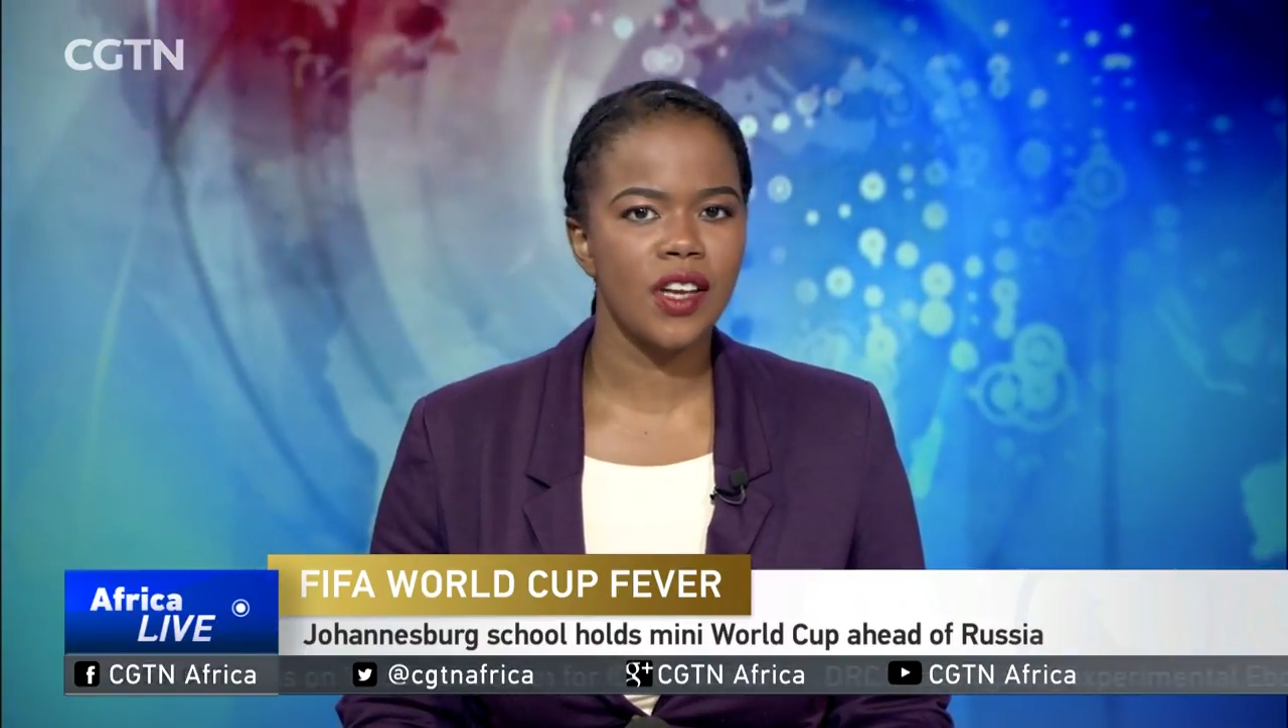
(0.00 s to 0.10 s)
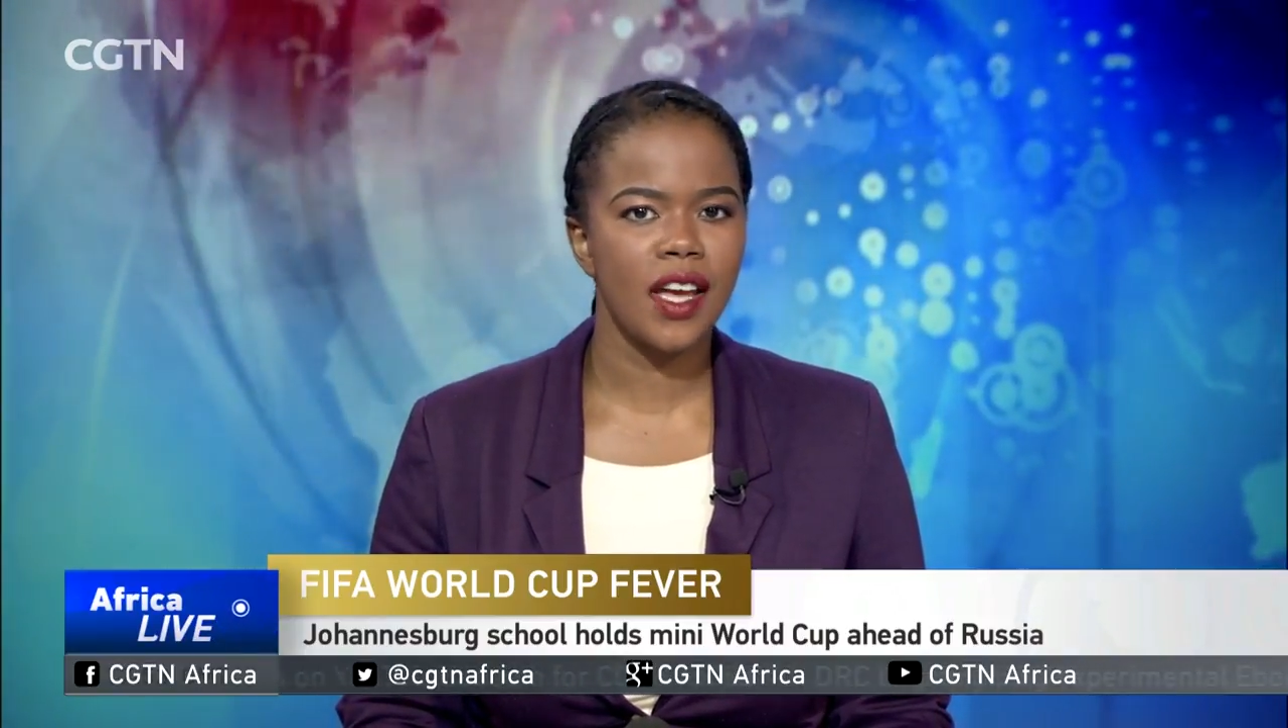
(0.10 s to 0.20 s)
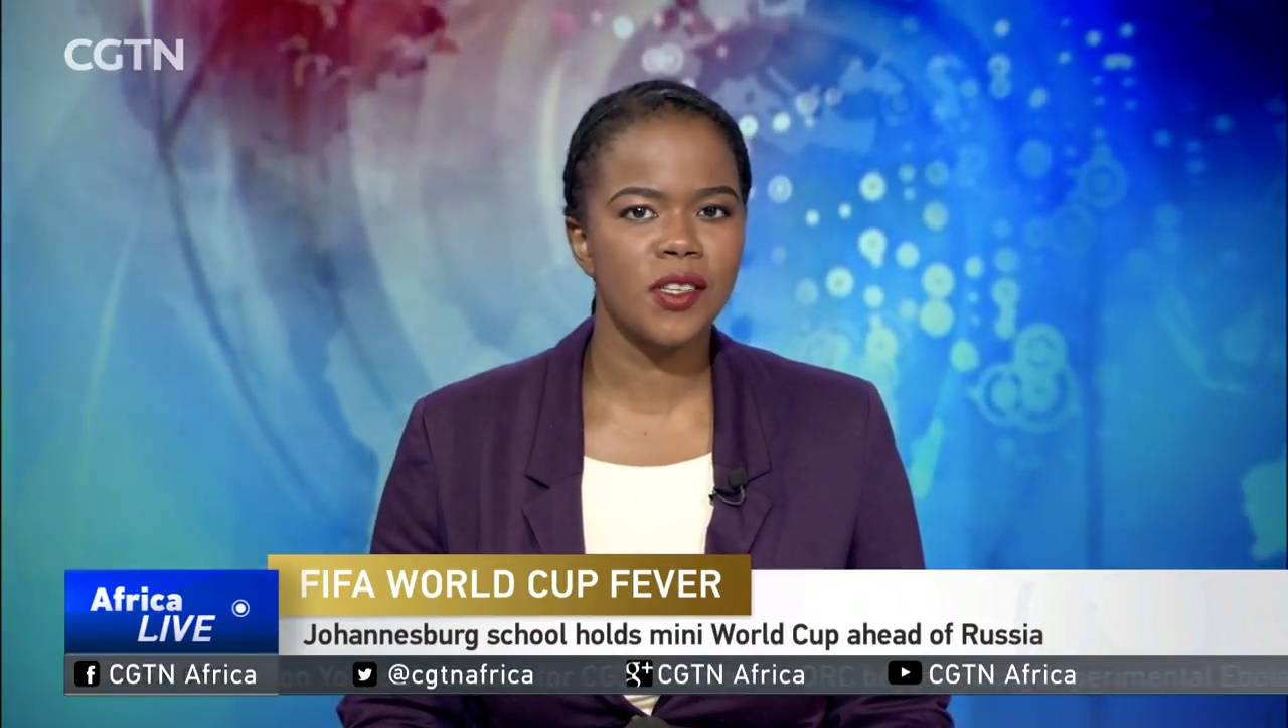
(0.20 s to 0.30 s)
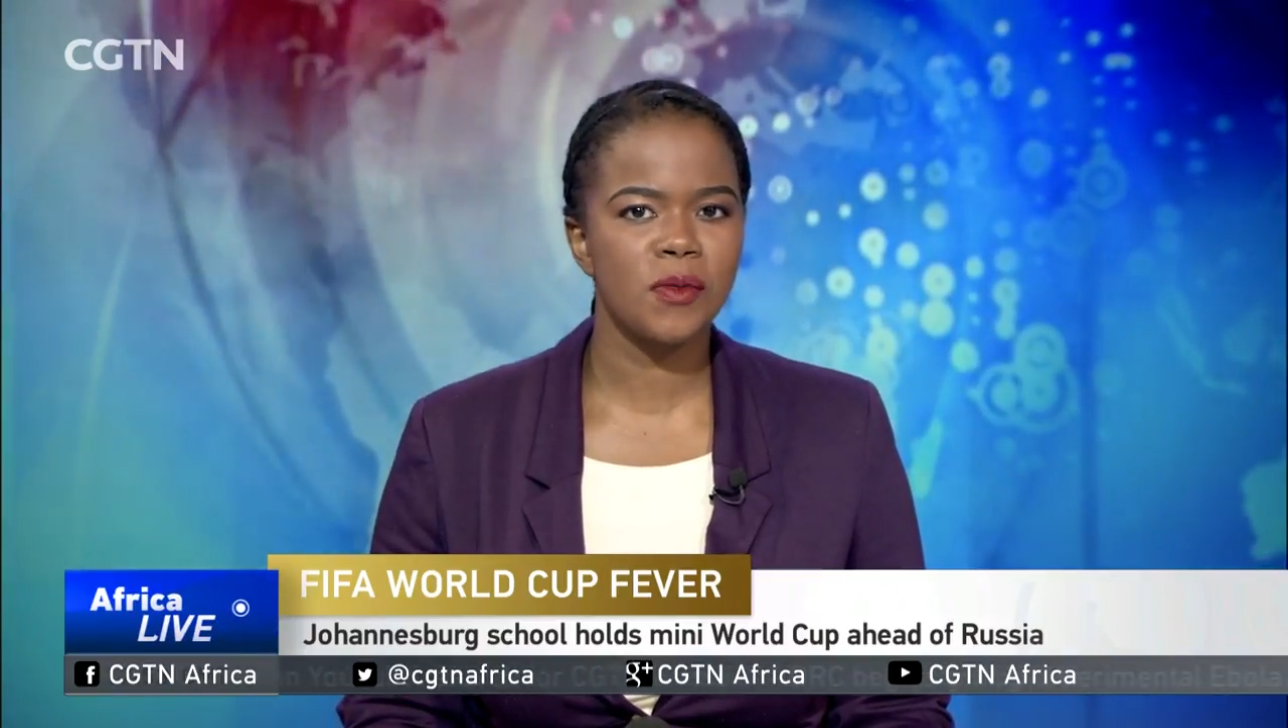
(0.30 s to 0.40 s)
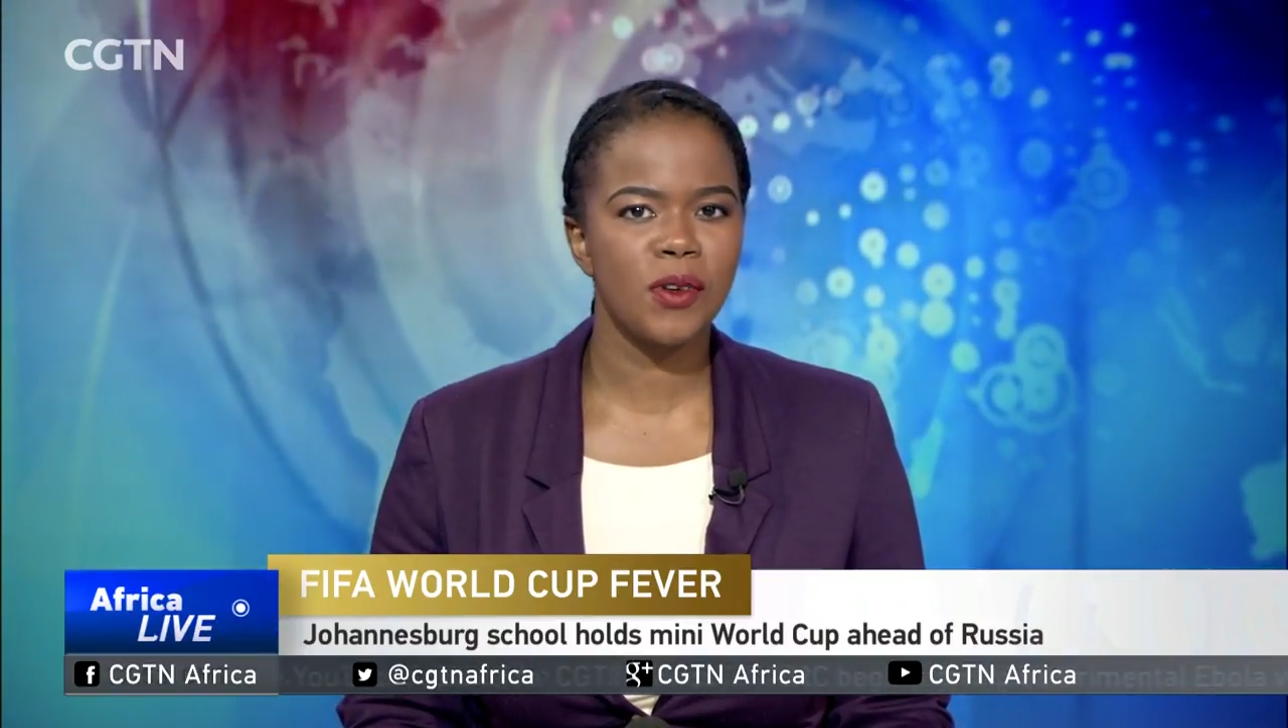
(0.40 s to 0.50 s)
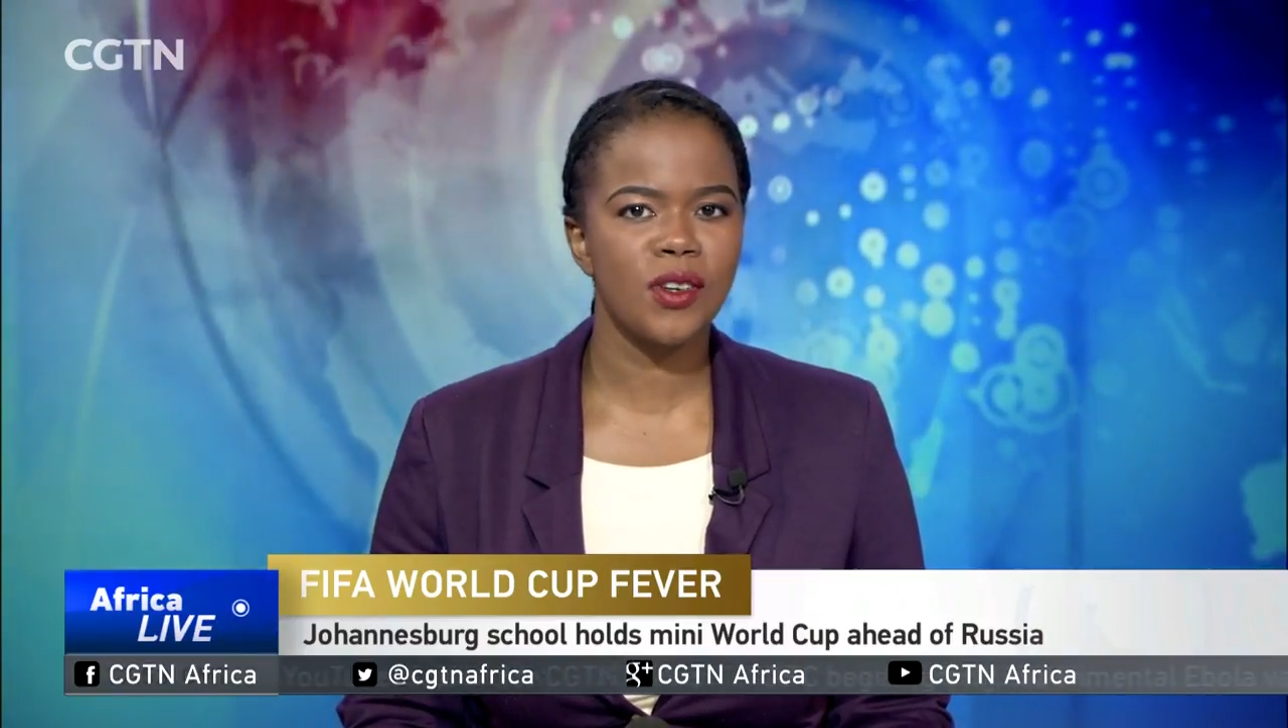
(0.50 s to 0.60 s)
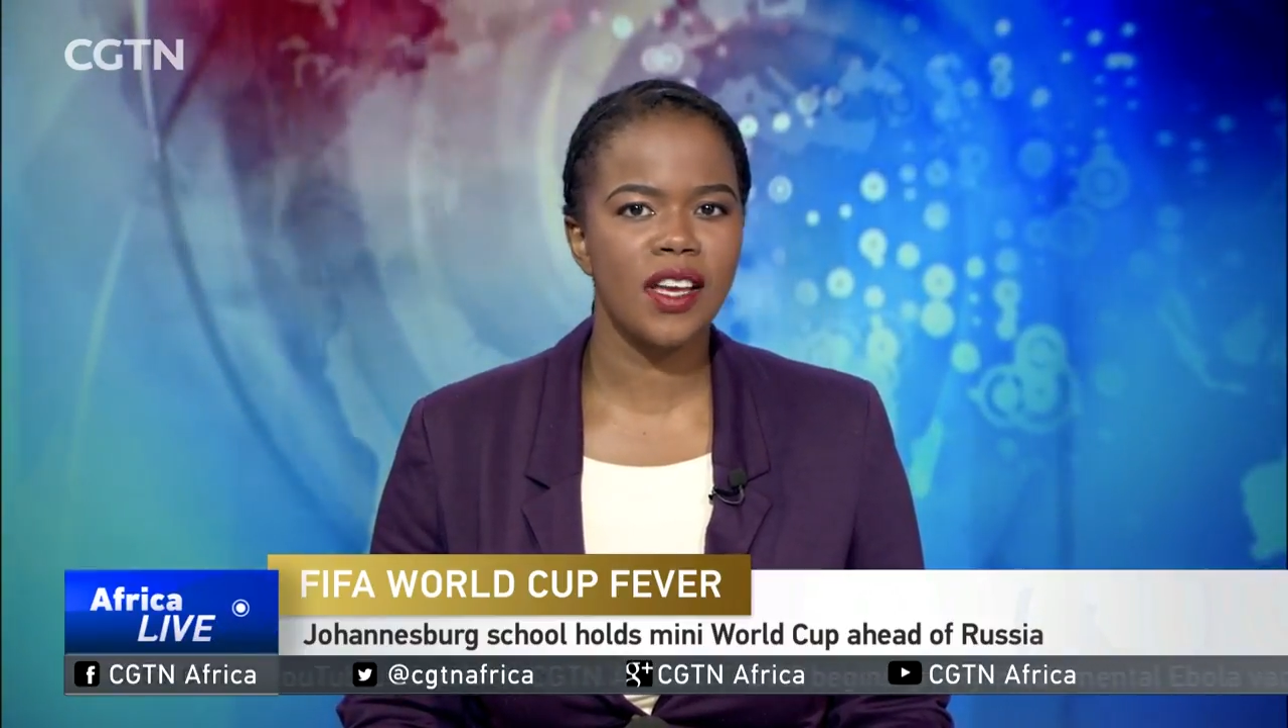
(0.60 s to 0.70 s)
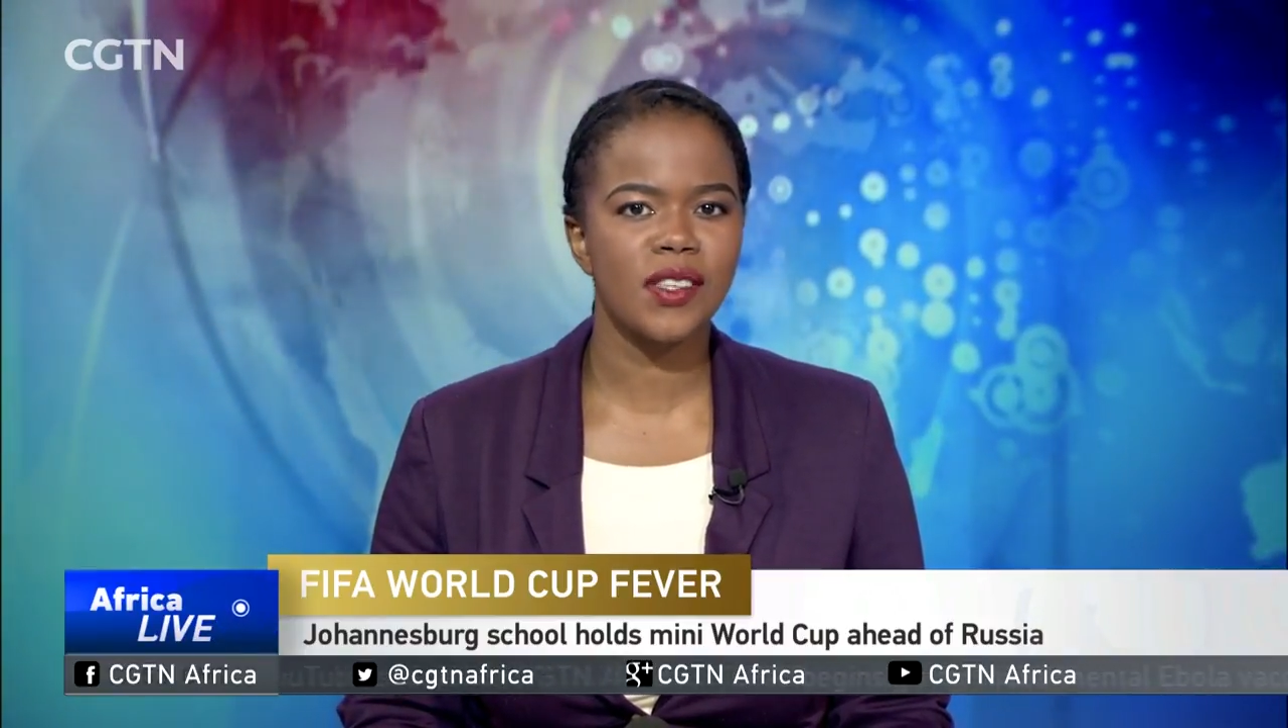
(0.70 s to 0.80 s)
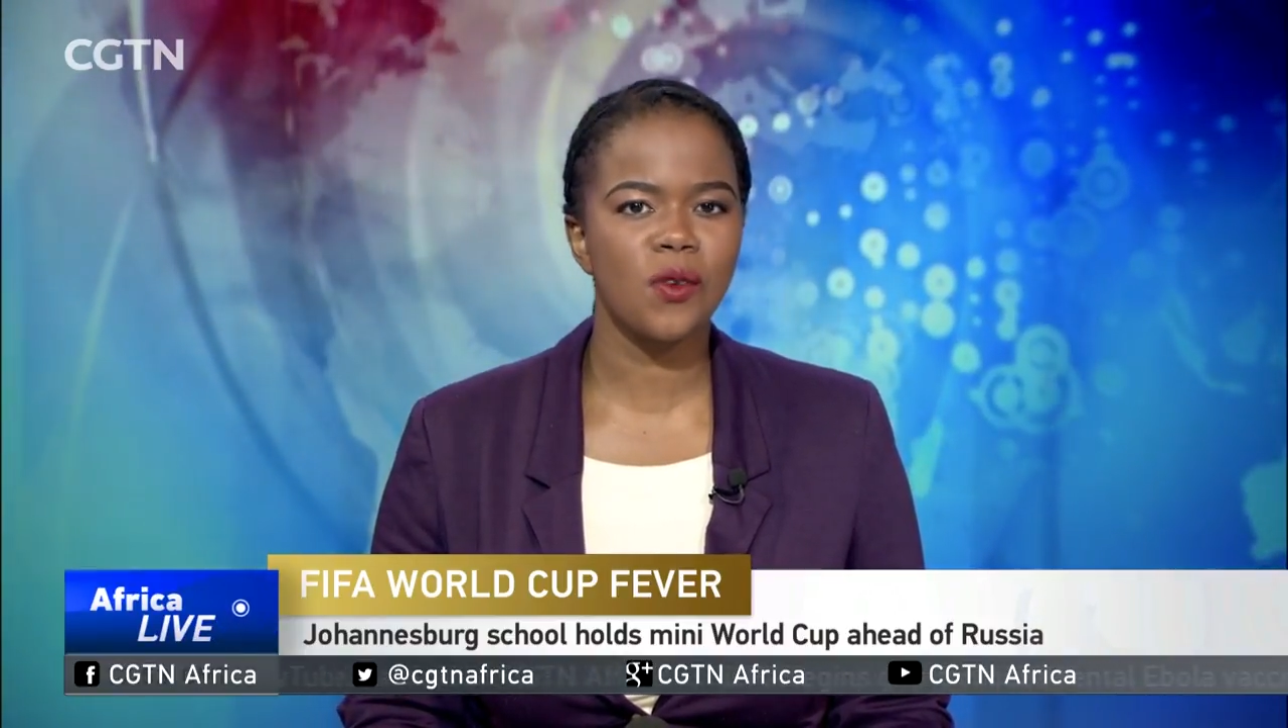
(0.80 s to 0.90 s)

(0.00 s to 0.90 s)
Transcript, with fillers: in Johannesburg